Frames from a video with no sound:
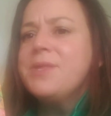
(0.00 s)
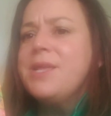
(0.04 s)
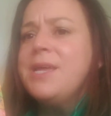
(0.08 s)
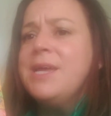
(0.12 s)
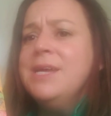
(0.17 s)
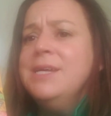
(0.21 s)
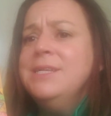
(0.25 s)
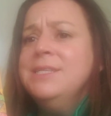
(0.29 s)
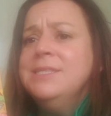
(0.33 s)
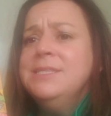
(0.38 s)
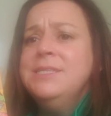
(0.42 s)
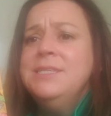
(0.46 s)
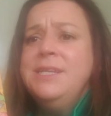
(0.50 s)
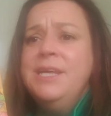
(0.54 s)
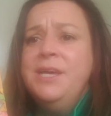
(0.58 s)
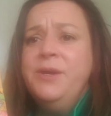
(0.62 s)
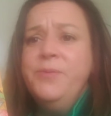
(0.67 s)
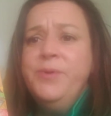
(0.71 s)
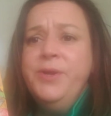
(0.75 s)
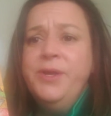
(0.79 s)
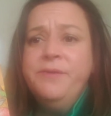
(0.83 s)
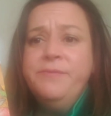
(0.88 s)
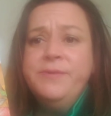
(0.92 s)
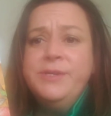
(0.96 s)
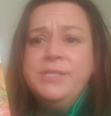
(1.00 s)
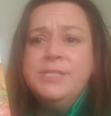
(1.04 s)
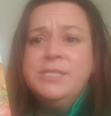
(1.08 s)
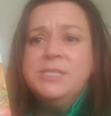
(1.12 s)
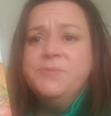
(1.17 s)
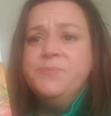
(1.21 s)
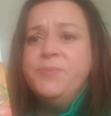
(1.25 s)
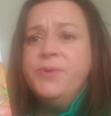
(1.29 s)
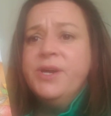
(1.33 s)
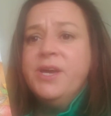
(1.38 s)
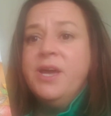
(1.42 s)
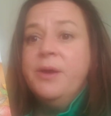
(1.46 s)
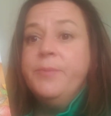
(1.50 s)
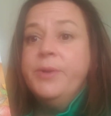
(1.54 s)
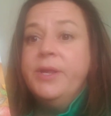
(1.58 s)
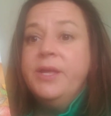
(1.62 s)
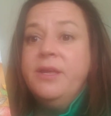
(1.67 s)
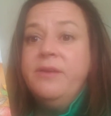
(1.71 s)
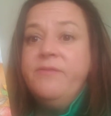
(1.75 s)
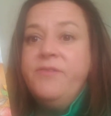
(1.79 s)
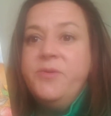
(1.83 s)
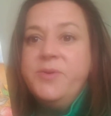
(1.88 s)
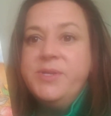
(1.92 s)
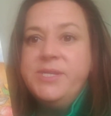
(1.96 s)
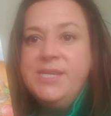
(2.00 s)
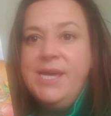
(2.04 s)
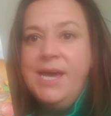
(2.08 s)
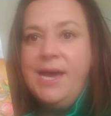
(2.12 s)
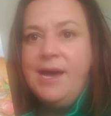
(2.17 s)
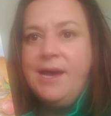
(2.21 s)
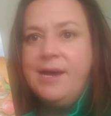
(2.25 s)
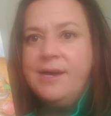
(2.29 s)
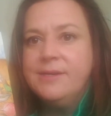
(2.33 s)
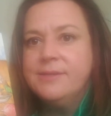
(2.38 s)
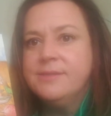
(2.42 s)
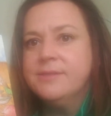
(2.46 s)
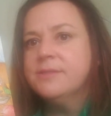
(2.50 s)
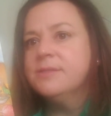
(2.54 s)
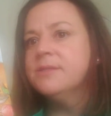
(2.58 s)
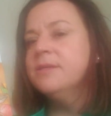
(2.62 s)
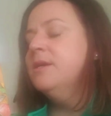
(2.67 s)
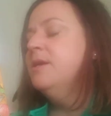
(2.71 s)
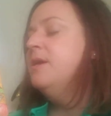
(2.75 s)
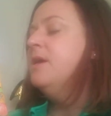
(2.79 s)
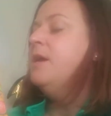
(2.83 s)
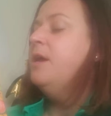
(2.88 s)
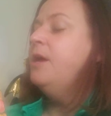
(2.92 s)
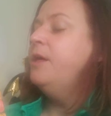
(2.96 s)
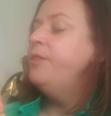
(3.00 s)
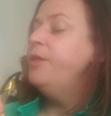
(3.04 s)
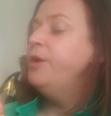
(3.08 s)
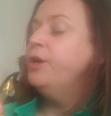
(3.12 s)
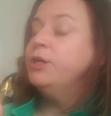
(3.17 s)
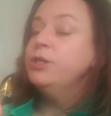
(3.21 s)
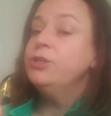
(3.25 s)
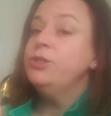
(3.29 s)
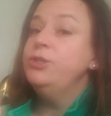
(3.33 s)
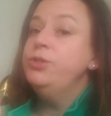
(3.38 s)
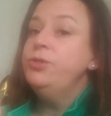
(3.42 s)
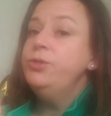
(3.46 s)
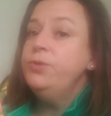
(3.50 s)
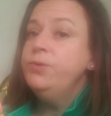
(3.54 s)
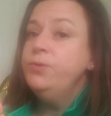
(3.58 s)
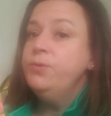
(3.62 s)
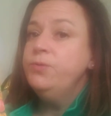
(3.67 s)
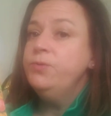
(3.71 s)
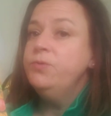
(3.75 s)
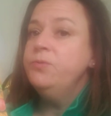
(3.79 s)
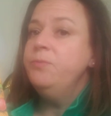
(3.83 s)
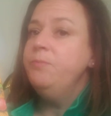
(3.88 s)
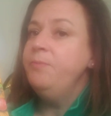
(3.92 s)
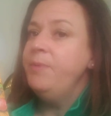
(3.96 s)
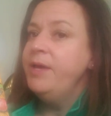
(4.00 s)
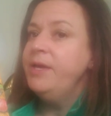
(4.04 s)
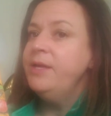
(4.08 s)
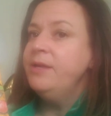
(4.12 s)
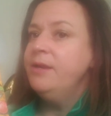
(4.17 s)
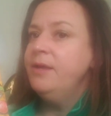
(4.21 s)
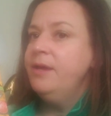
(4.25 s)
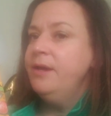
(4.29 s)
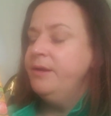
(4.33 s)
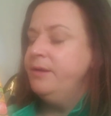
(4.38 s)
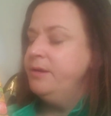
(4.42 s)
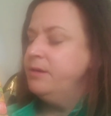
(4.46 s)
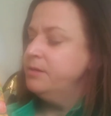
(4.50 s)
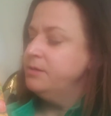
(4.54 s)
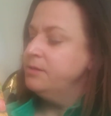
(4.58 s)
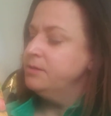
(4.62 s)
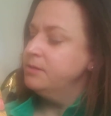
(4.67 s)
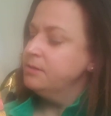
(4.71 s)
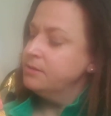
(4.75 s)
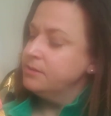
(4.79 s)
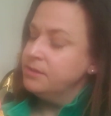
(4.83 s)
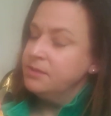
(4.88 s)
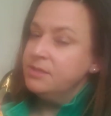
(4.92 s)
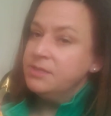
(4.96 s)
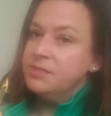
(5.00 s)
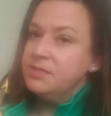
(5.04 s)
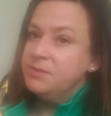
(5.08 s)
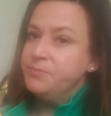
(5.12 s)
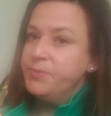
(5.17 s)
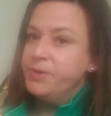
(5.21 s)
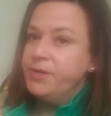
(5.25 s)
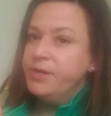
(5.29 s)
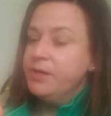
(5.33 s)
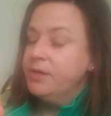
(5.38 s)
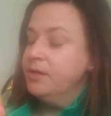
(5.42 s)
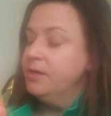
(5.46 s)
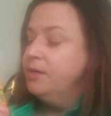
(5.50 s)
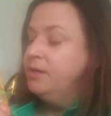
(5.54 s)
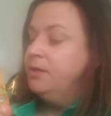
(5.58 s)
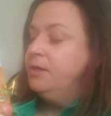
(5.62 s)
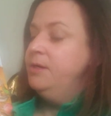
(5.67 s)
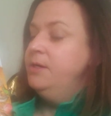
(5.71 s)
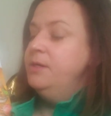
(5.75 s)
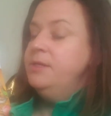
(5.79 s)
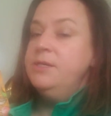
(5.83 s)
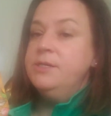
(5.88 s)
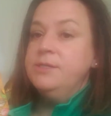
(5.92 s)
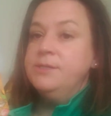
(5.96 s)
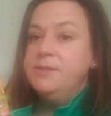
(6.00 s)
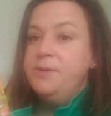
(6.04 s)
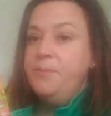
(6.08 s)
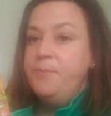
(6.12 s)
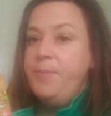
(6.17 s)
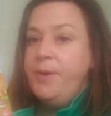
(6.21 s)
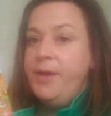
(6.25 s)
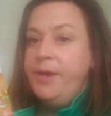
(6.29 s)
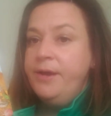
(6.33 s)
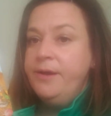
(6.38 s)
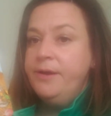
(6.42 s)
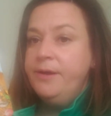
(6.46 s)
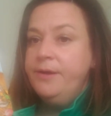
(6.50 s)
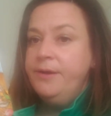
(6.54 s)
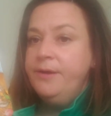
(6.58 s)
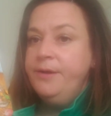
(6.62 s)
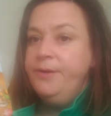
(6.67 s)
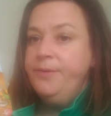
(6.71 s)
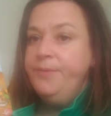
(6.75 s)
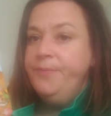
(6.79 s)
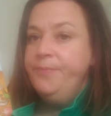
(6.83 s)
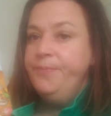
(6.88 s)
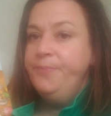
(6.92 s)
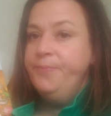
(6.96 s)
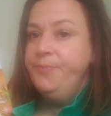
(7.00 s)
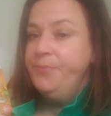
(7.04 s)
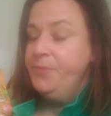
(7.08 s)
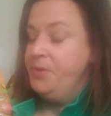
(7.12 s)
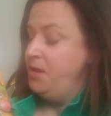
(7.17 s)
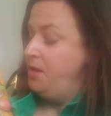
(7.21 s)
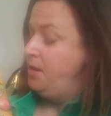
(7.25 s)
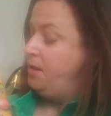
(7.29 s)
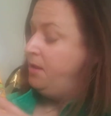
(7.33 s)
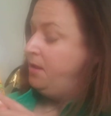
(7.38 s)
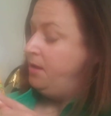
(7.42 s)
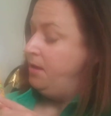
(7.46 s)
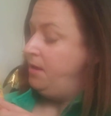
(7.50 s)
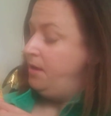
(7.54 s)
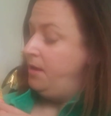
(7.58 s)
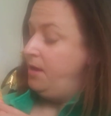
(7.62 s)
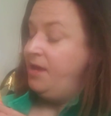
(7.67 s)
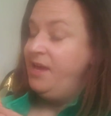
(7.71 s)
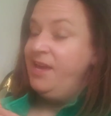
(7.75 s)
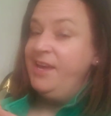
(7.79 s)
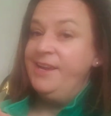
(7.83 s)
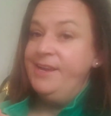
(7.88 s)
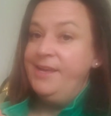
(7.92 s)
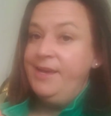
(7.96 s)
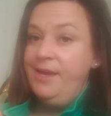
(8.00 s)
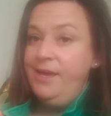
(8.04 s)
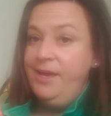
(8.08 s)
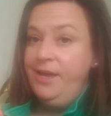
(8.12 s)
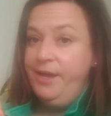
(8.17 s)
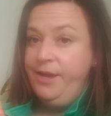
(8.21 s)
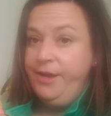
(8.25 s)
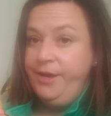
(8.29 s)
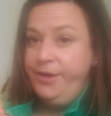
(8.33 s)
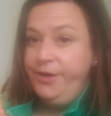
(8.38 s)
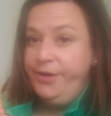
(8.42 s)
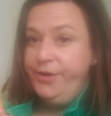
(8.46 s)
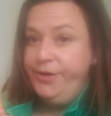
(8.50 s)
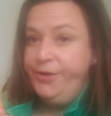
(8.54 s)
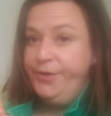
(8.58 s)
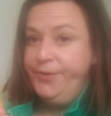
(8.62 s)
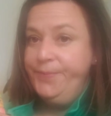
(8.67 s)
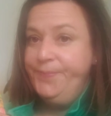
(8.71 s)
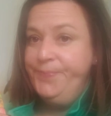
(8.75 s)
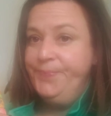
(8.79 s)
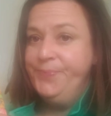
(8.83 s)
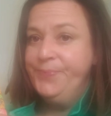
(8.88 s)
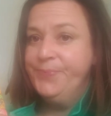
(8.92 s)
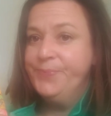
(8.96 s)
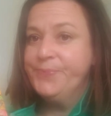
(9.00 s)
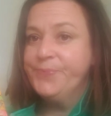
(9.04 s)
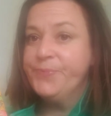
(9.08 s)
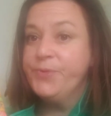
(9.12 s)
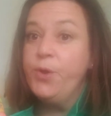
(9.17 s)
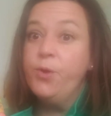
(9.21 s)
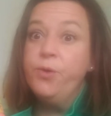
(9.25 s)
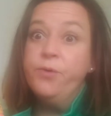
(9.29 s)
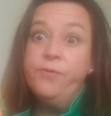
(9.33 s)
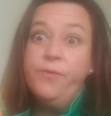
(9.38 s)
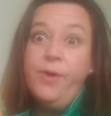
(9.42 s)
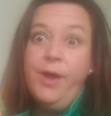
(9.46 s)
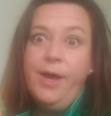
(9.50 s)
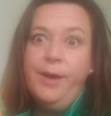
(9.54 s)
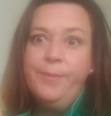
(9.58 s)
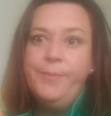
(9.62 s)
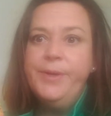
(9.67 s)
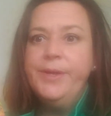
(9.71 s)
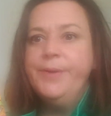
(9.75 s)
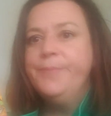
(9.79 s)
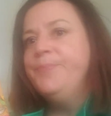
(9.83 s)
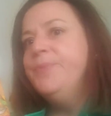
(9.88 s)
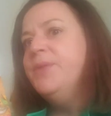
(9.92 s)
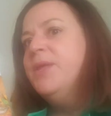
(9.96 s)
And today, when I read this book, I'm going to give you a task. There are two main characters in this book. There's a bear and a hare, or rabbit.